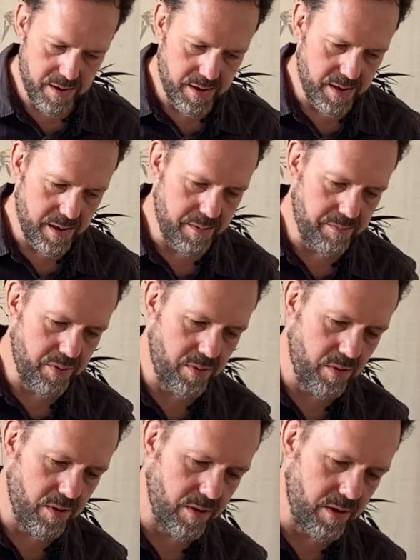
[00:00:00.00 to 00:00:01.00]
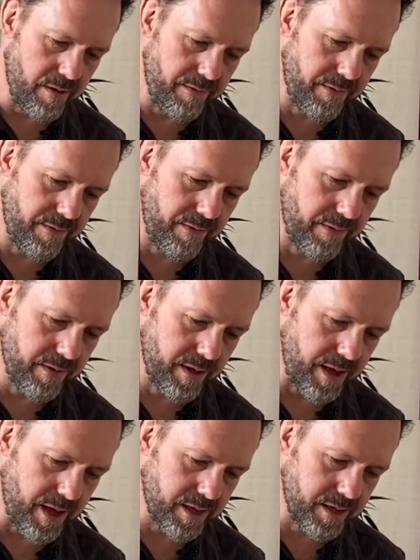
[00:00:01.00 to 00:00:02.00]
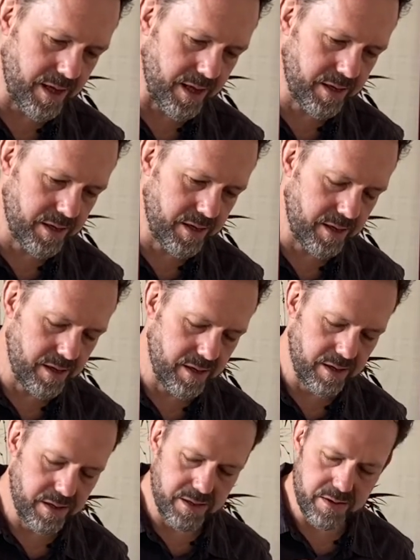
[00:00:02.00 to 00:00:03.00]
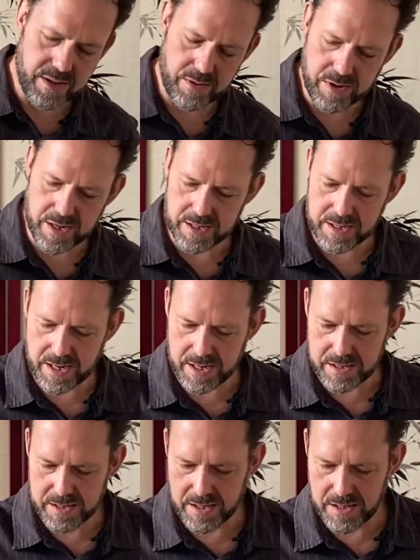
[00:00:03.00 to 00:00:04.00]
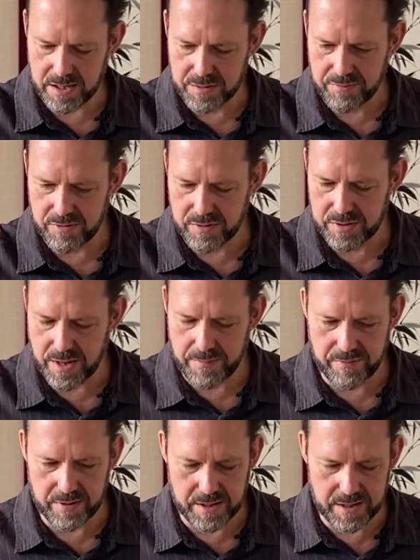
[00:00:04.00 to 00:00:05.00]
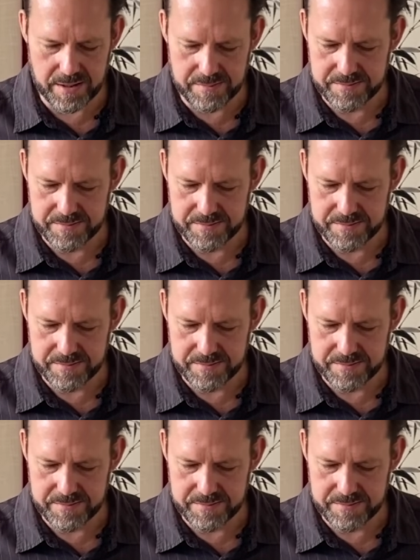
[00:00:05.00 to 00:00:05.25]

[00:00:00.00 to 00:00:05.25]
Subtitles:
and pour off the excess so that we can taste each brew separately.